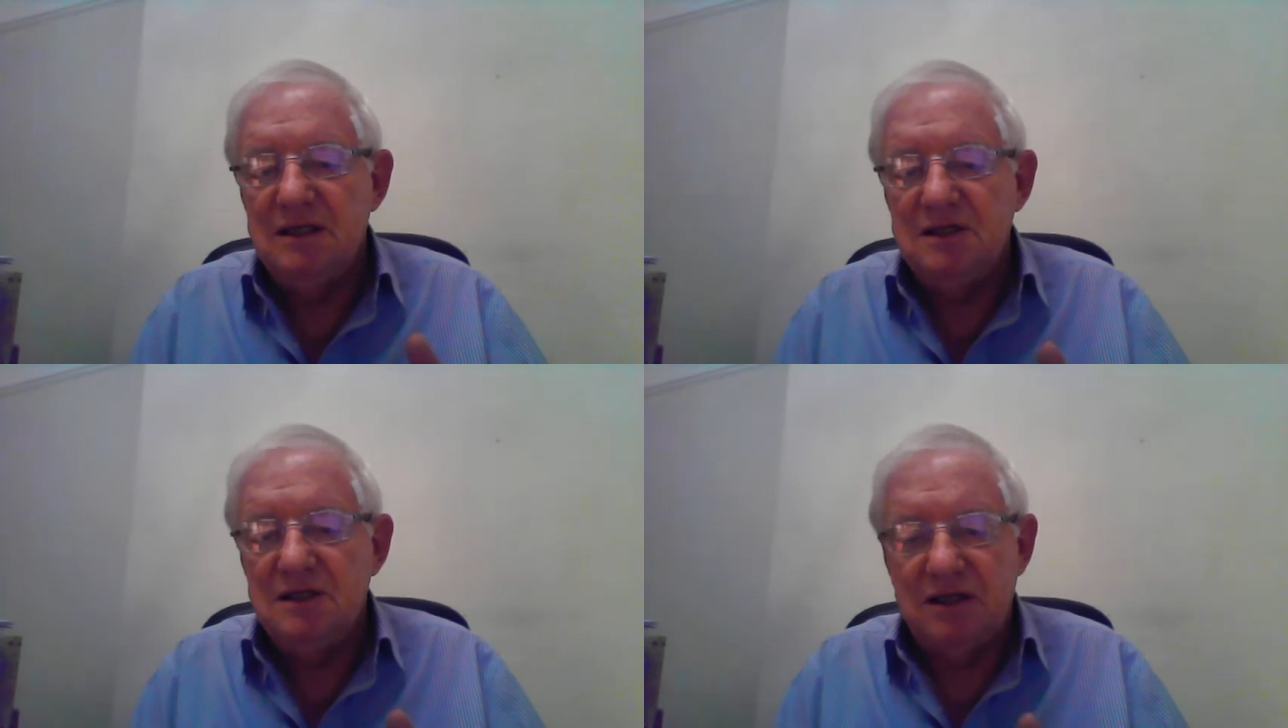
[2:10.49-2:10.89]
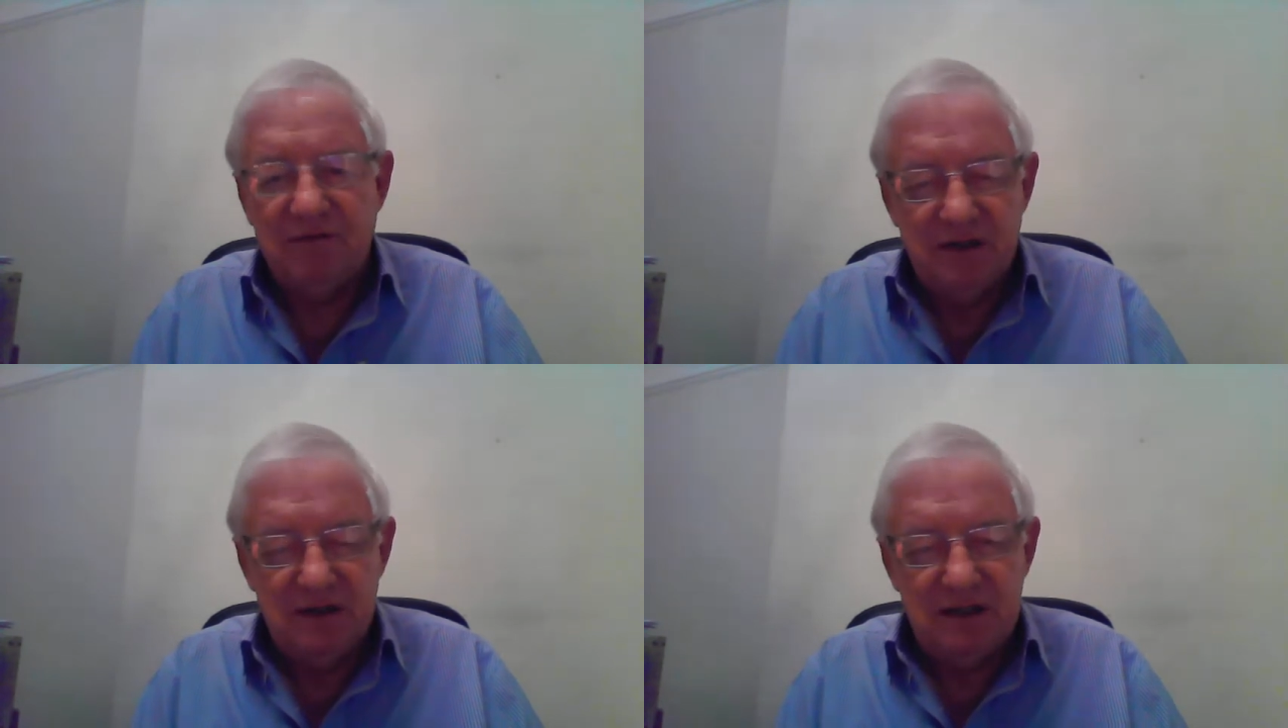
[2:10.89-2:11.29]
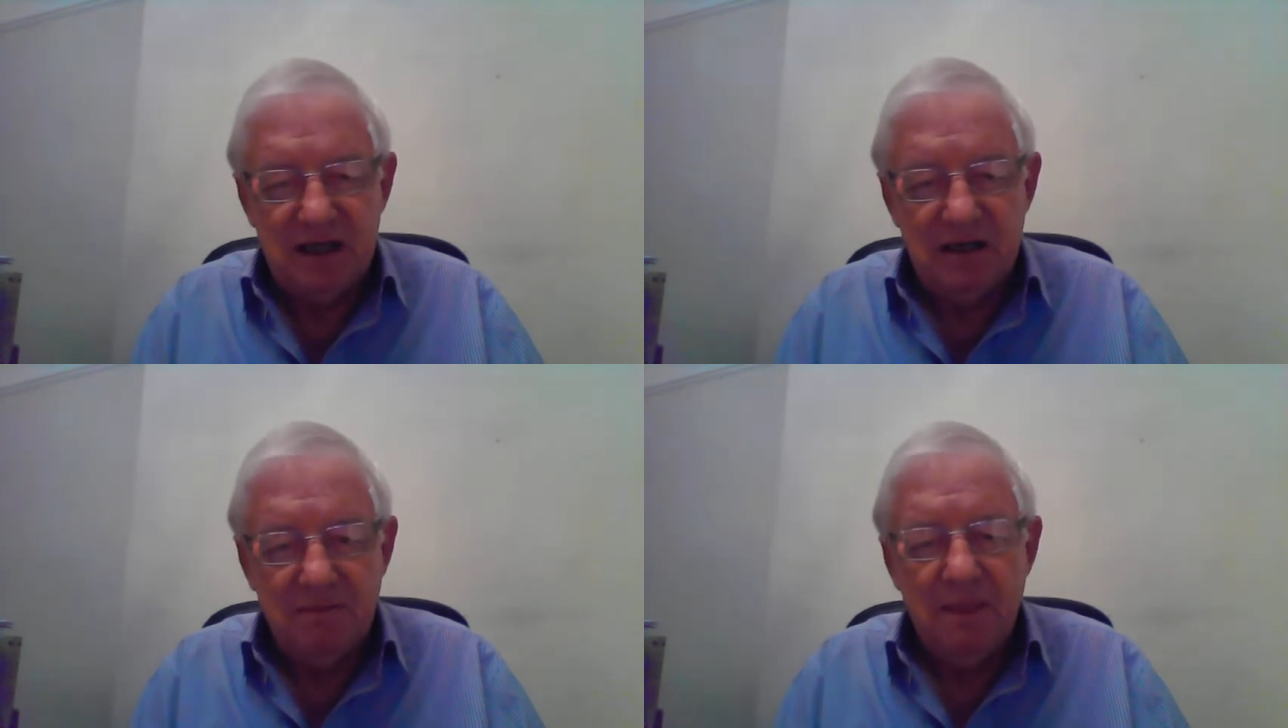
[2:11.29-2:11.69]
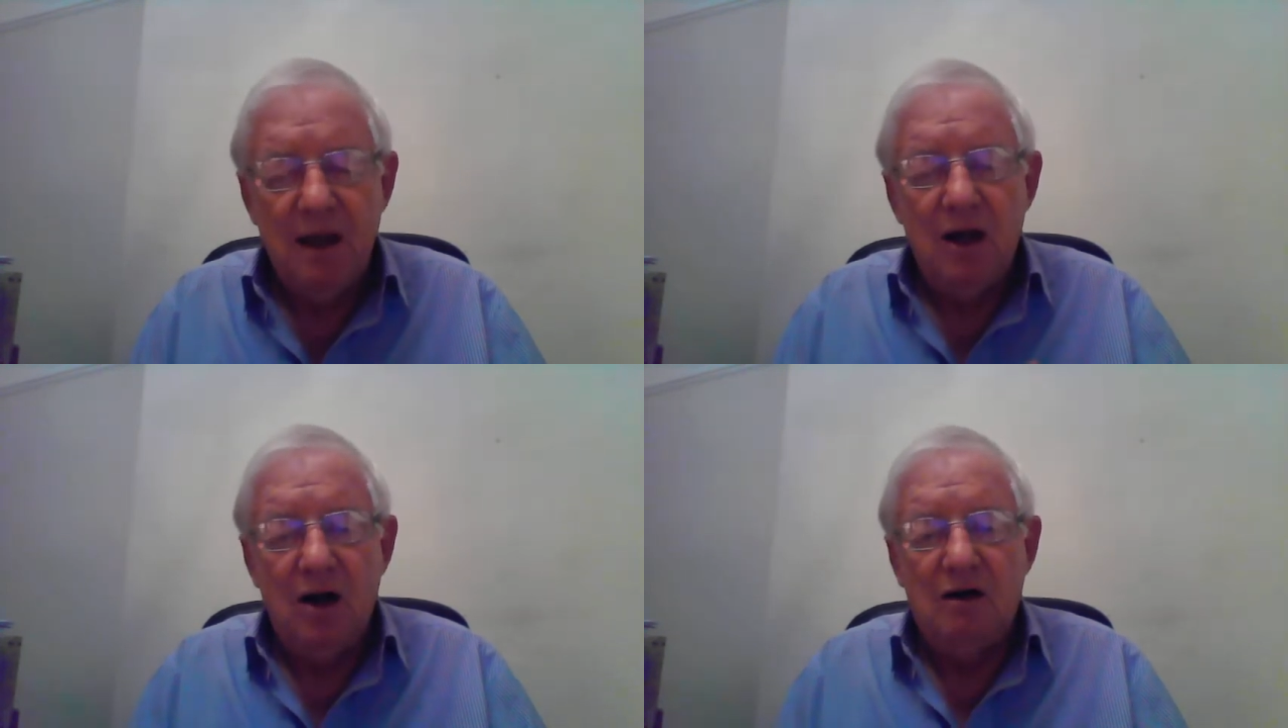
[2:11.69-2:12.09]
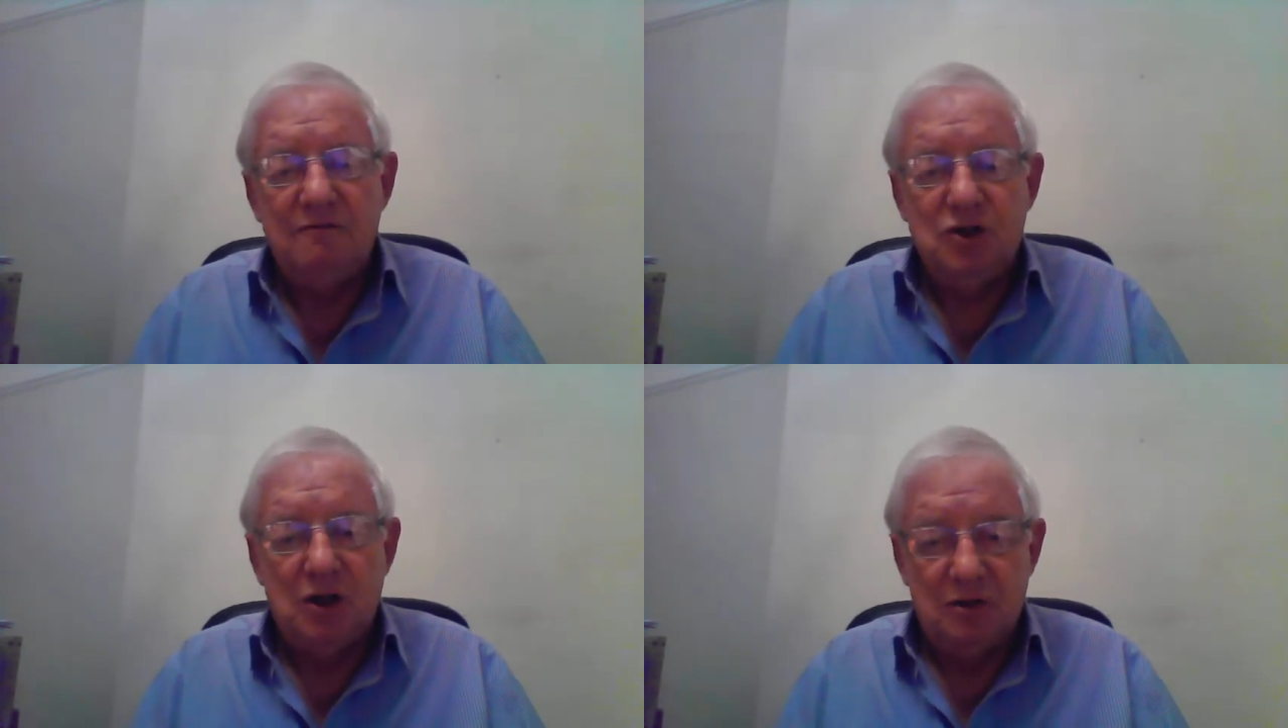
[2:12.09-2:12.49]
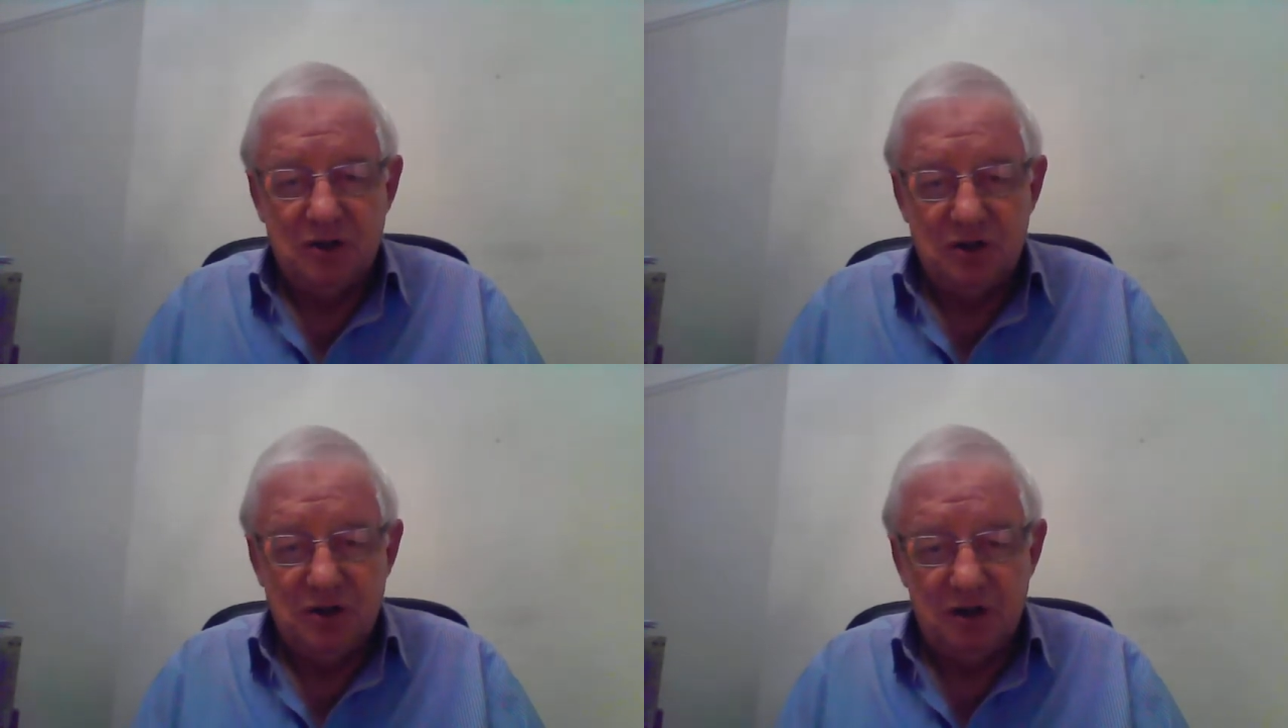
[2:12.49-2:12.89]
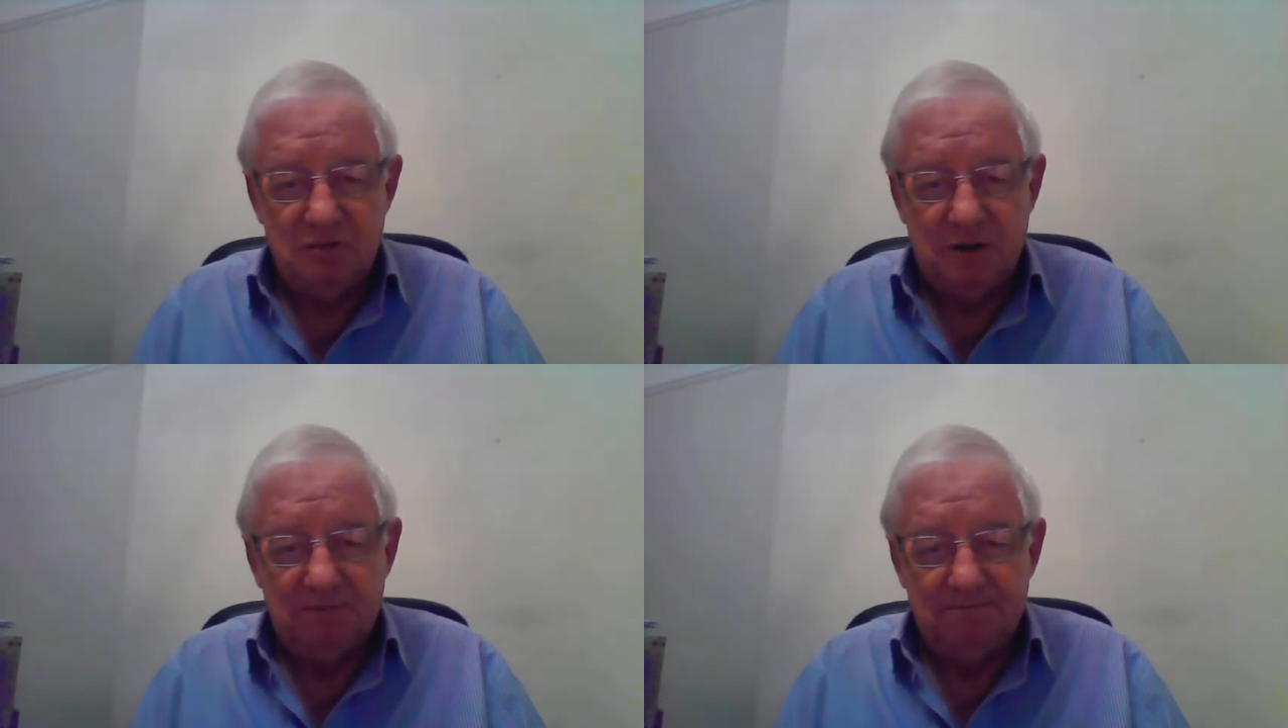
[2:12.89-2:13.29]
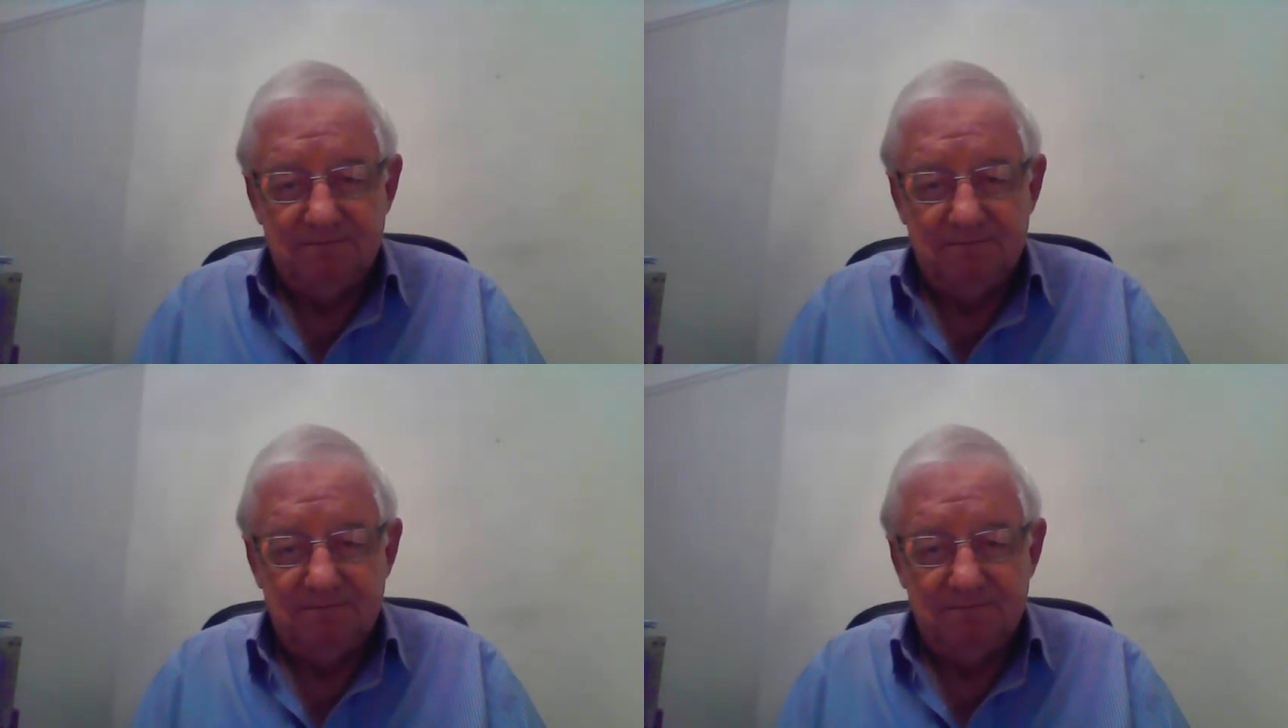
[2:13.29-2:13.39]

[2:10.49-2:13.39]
17 of John's Gospel.